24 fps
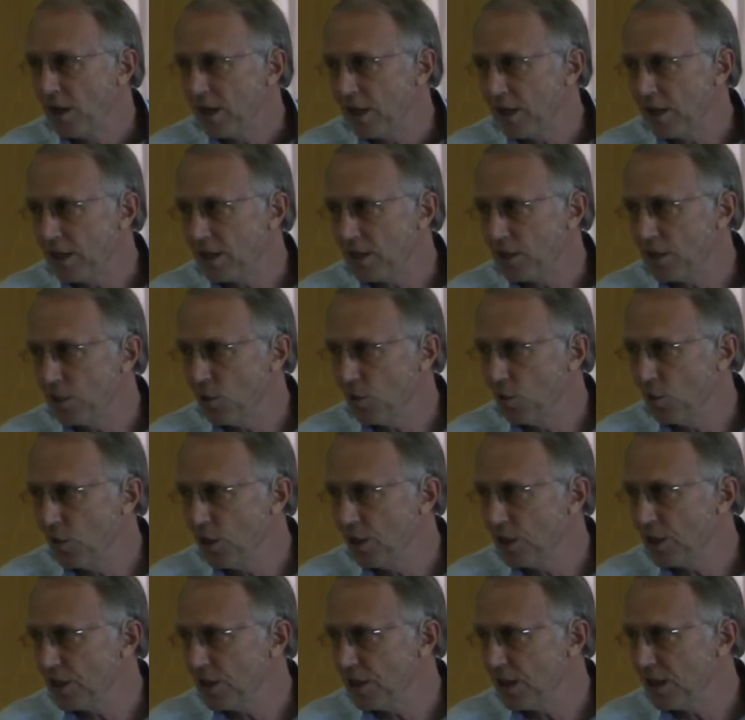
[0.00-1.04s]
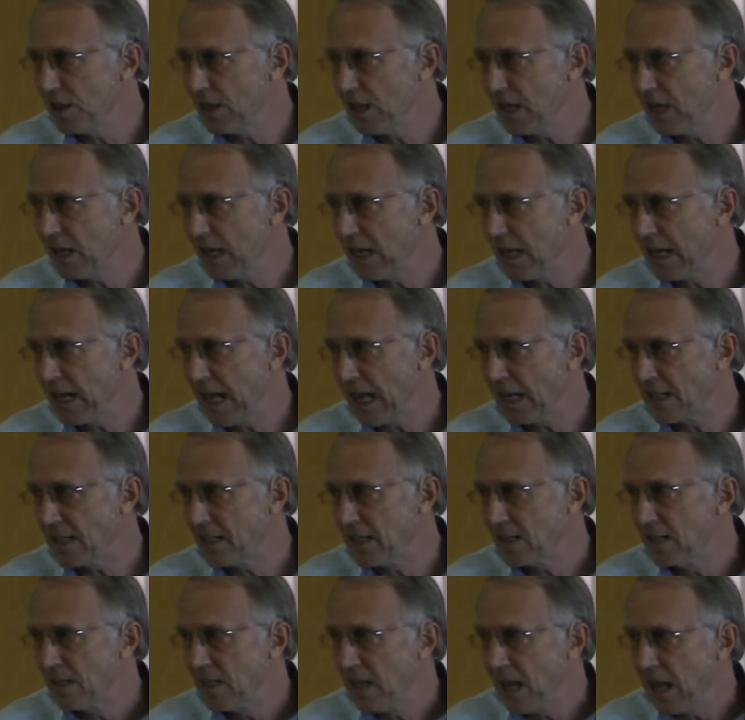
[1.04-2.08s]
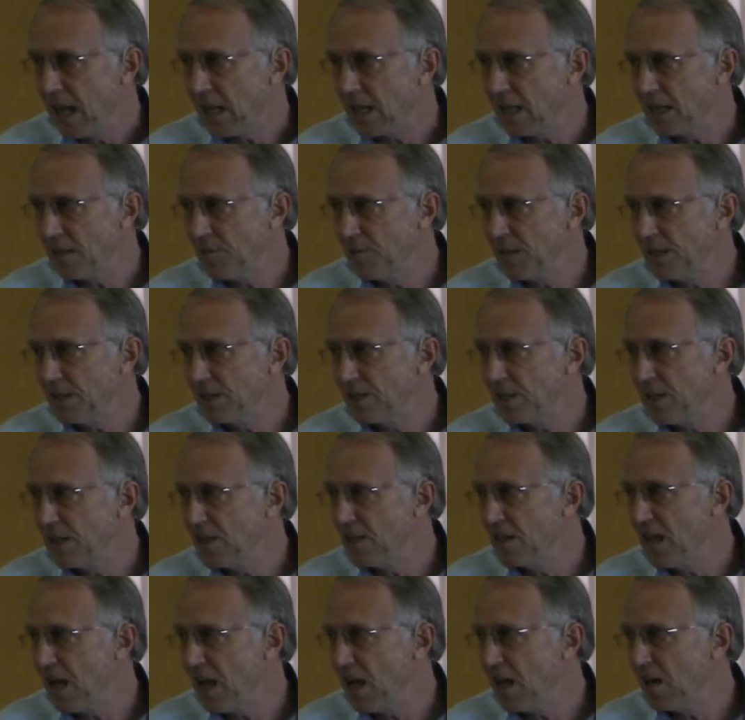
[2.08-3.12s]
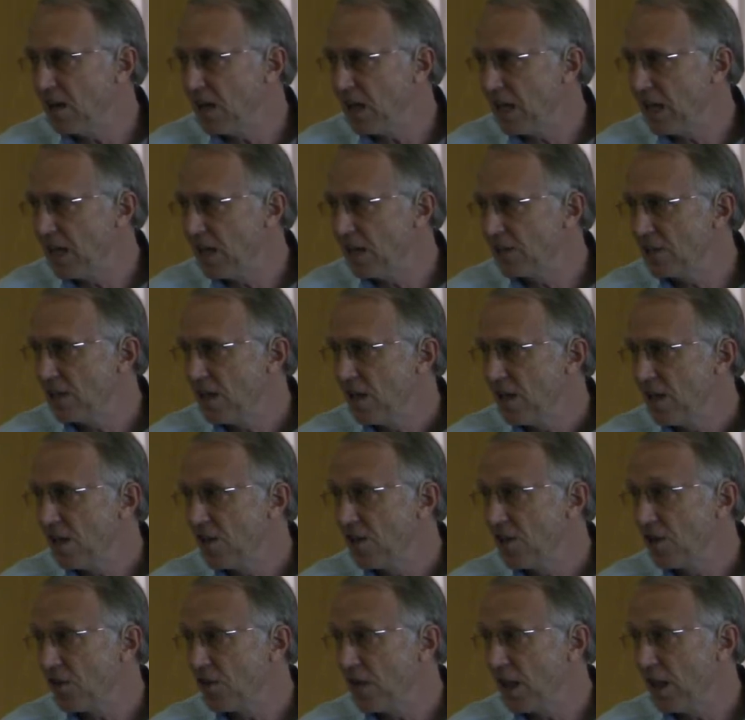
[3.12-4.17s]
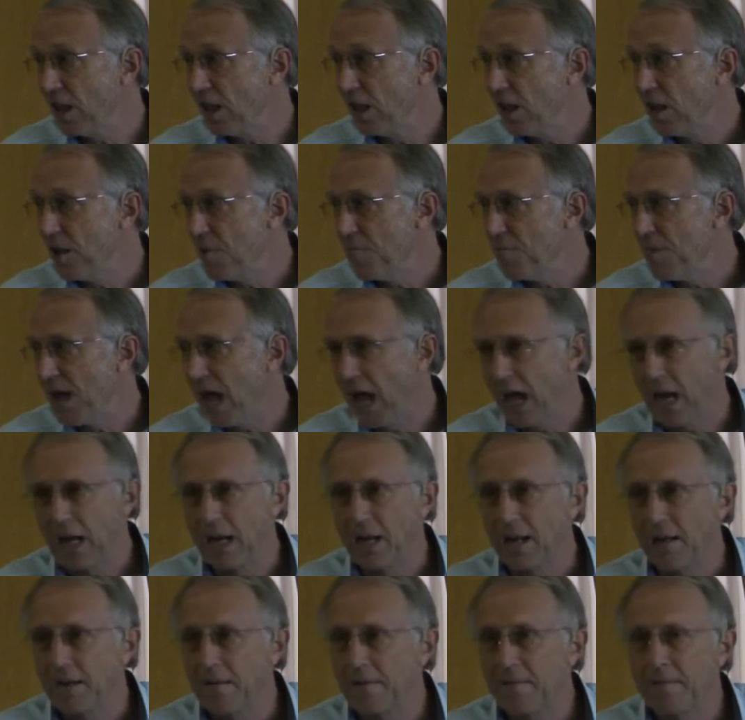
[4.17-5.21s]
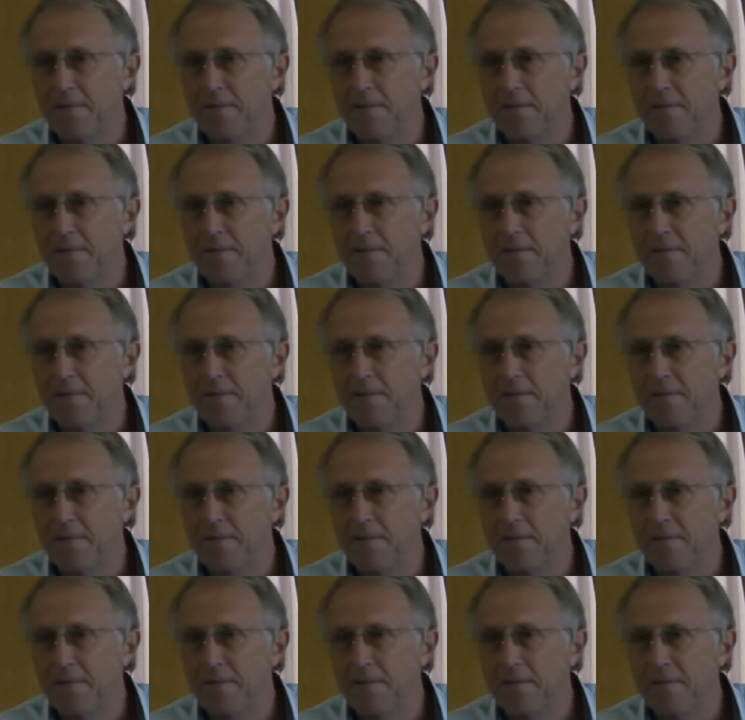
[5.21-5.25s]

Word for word: And this is the words in, in, in Latin, and it means there is the real man